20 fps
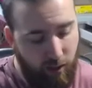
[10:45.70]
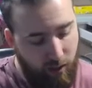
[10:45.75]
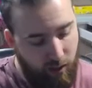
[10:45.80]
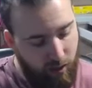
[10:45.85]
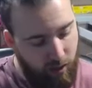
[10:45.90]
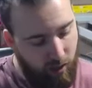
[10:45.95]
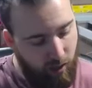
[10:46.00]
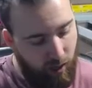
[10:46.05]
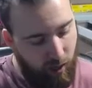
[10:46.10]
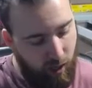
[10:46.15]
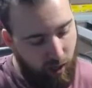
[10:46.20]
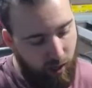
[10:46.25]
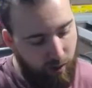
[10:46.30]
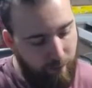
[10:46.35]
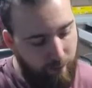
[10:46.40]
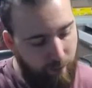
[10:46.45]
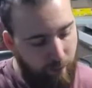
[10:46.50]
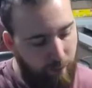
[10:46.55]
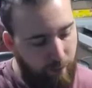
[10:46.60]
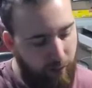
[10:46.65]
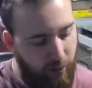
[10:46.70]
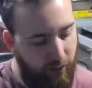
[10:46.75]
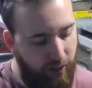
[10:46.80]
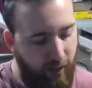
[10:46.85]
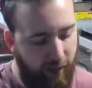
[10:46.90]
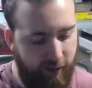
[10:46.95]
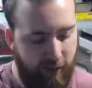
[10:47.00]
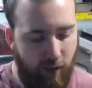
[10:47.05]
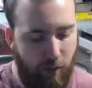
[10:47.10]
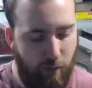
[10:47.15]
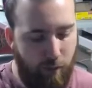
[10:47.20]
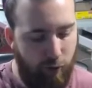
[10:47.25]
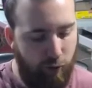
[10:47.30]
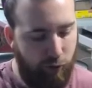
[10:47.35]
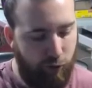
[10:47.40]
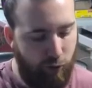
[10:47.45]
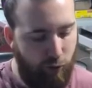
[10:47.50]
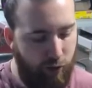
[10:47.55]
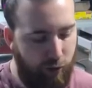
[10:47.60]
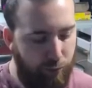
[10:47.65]
um, but that's how most
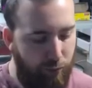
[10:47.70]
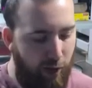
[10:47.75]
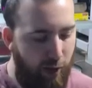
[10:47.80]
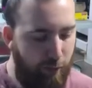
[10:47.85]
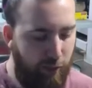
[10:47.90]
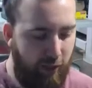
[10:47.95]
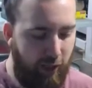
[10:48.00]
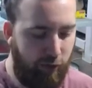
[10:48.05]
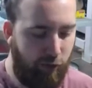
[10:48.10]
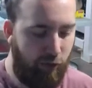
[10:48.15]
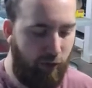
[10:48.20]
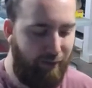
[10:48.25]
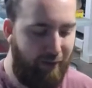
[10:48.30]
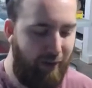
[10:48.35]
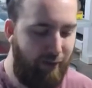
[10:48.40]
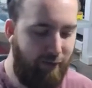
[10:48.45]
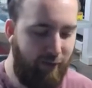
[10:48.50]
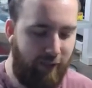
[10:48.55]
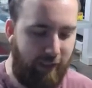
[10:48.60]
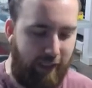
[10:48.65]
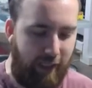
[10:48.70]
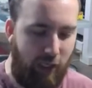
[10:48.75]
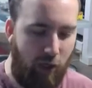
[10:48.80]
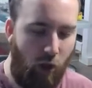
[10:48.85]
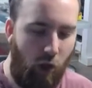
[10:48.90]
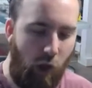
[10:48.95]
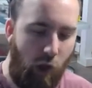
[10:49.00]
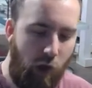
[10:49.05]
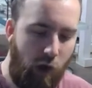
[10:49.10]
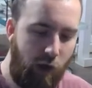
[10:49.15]
swords propagate so if you ever see a long